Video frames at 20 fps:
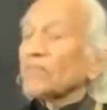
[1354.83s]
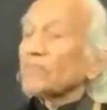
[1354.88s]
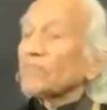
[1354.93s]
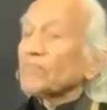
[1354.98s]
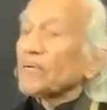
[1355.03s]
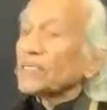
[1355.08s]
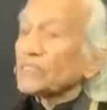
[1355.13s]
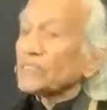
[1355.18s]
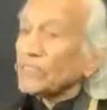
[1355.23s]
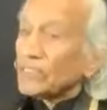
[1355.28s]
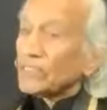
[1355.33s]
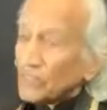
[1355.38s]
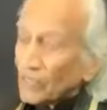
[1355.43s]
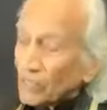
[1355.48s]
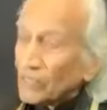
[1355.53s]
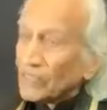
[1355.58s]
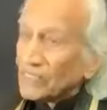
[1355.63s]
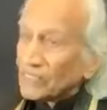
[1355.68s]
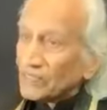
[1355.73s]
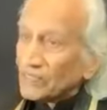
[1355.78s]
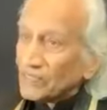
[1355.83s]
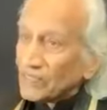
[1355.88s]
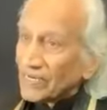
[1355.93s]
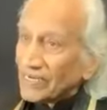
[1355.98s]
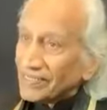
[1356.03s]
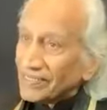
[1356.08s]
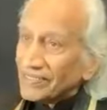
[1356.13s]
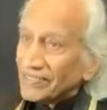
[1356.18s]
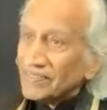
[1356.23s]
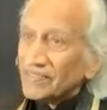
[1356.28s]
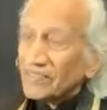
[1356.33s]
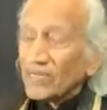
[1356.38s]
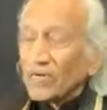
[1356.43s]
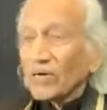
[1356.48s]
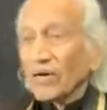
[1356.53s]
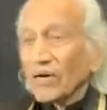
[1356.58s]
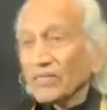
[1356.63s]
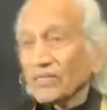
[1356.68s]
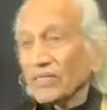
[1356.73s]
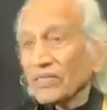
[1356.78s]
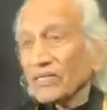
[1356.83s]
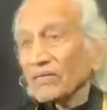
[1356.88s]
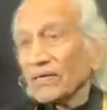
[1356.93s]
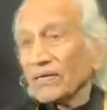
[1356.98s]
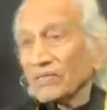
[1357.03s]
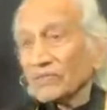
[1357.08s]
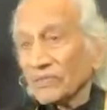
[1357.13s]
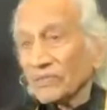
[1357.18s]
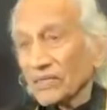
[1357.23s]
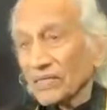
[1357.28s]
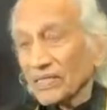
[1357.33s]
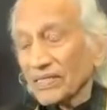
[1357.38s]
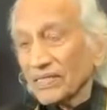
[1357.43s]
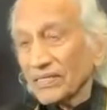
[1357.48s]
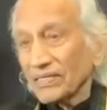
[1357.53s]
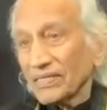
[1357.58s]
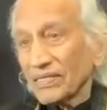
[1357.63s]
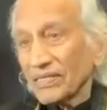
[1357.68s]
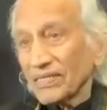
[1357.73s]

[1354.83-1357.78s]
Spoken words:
But Yoga Nidra, on the contrary,